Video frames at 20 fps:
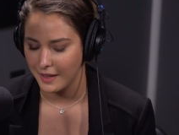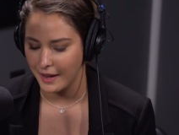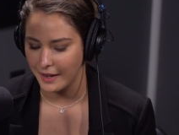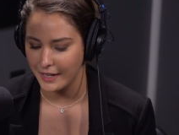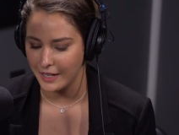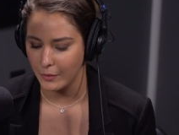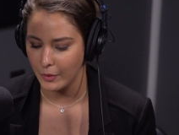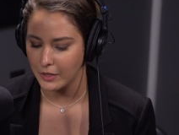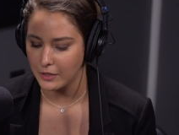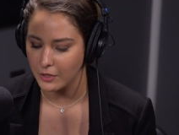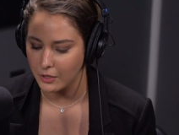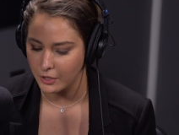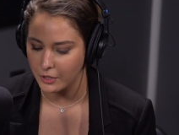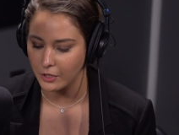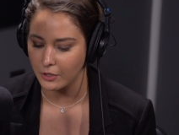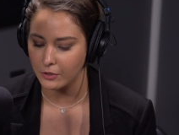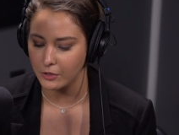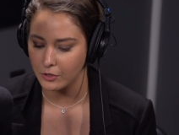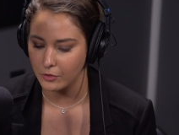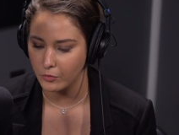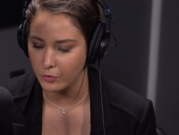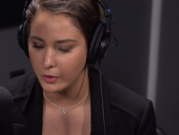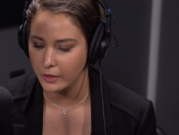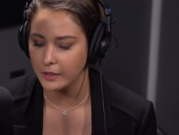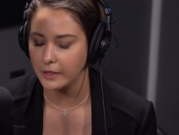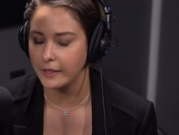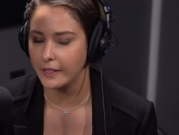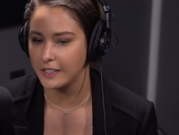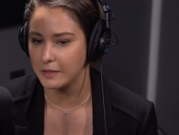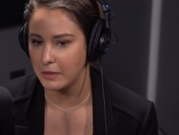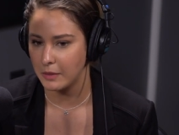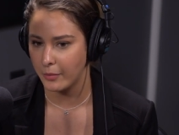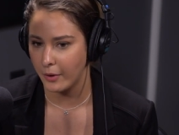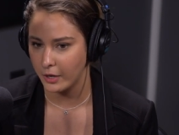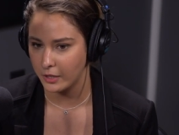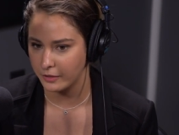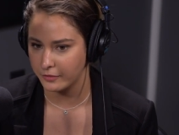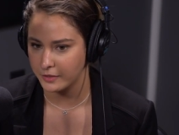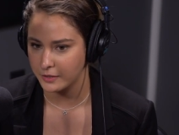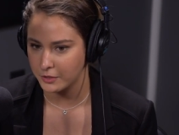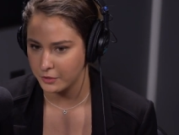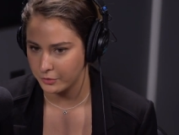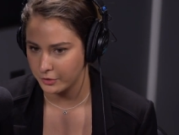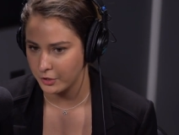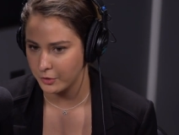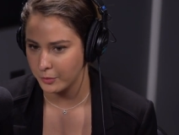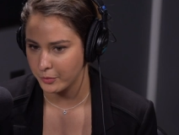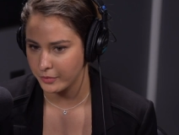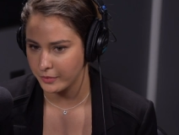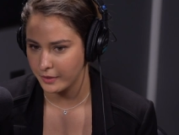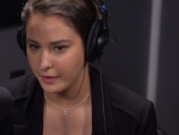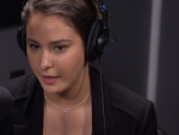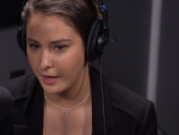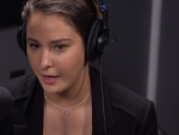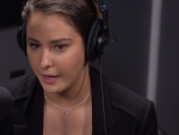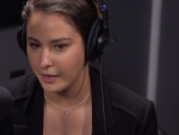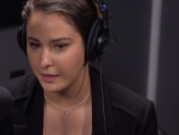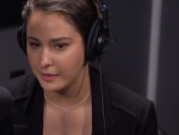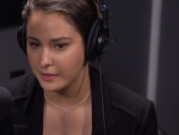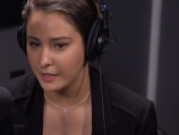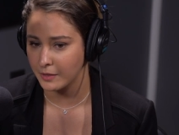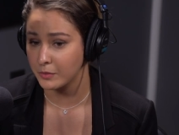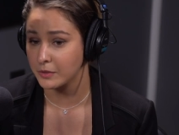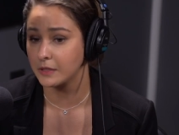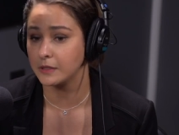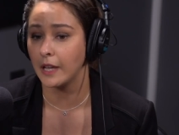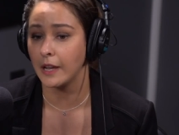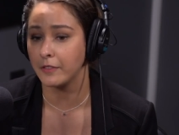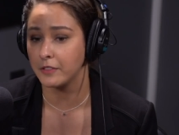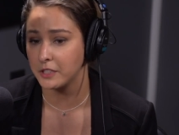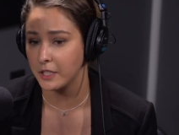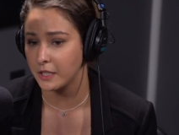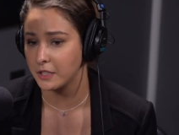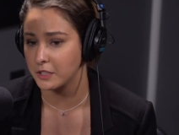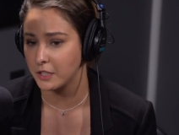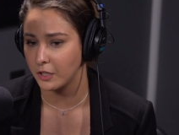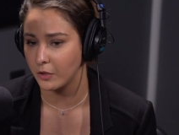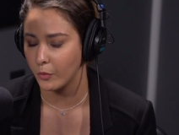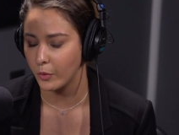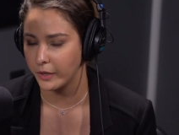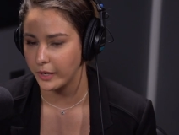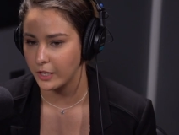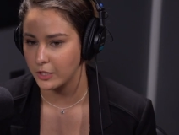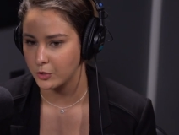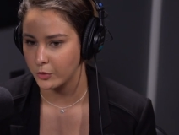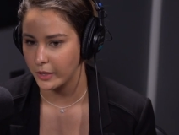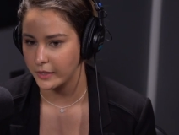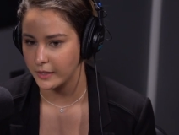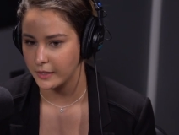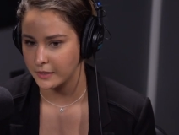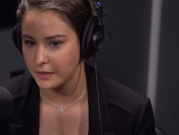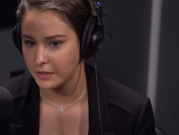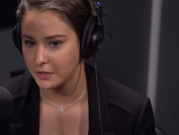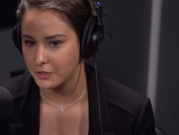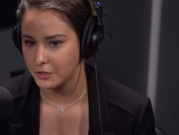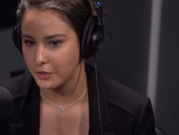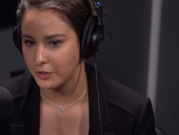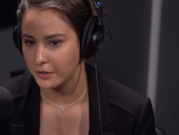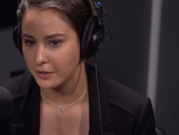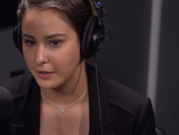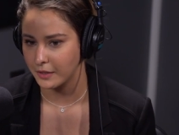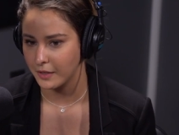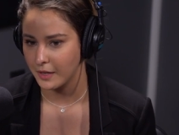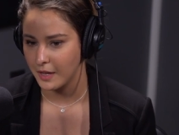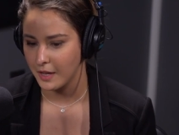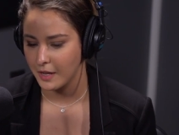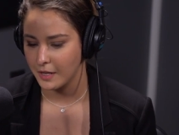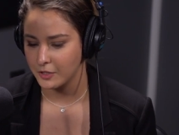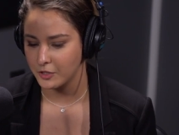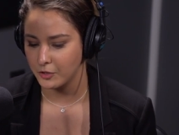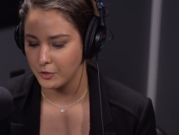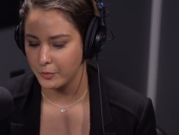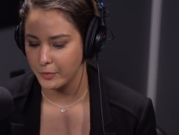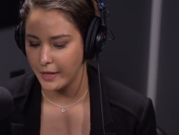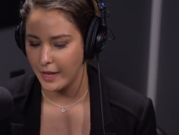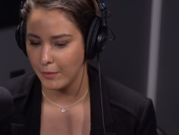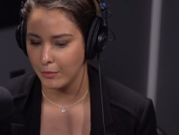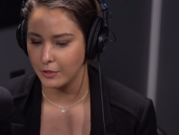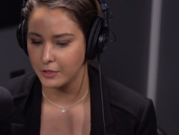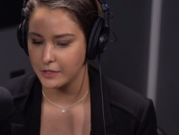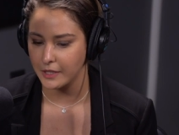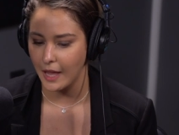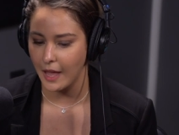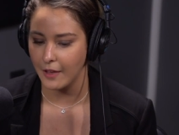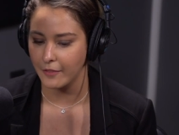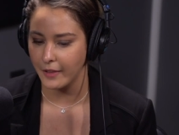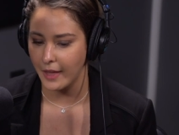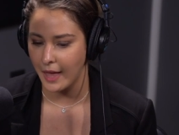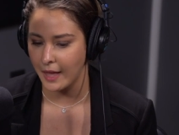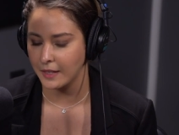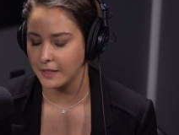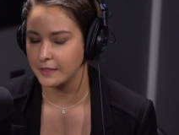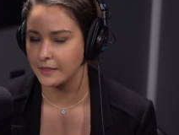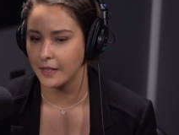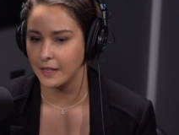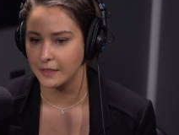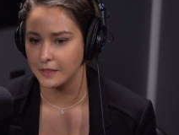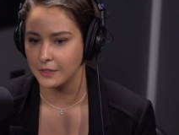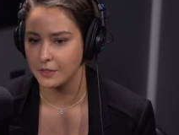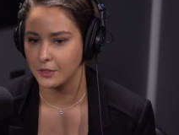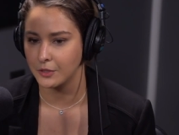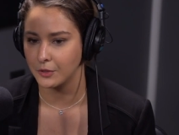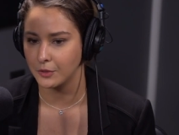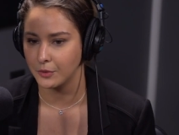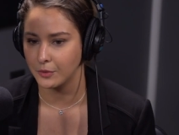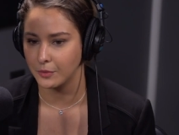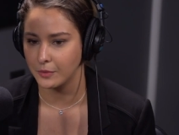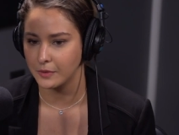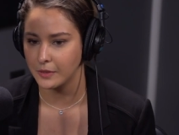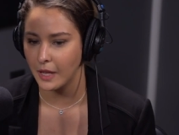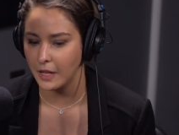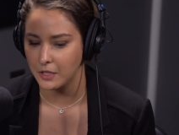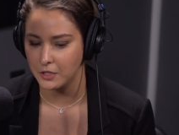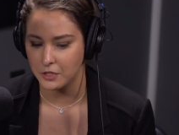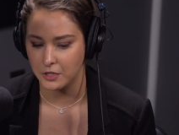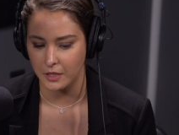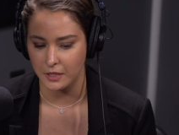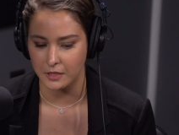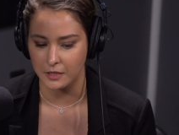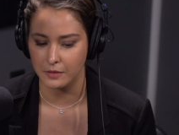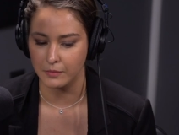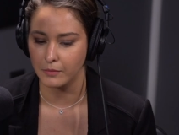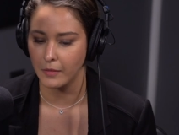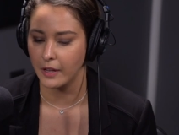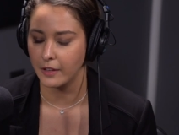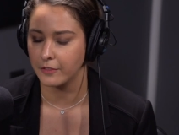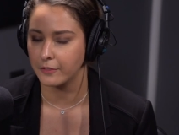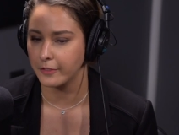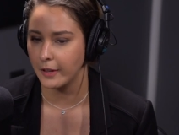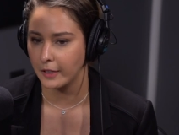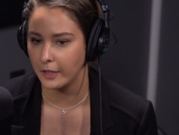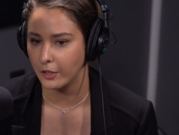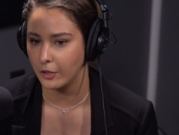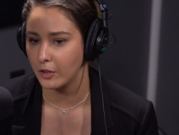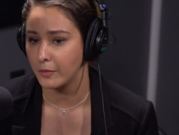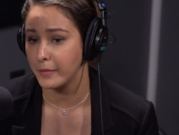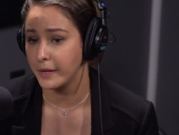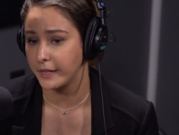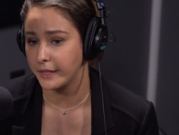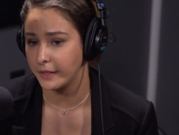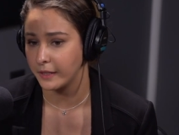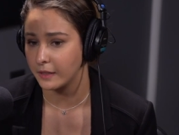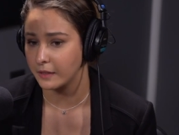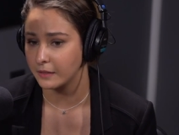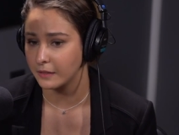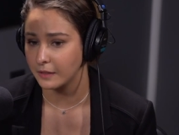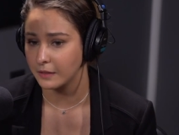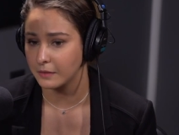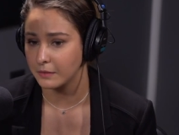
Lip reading: And he went, no, you really need to be part of this group. And it was life-changing when I joined as a student to be able to have access to not just my fellow immediate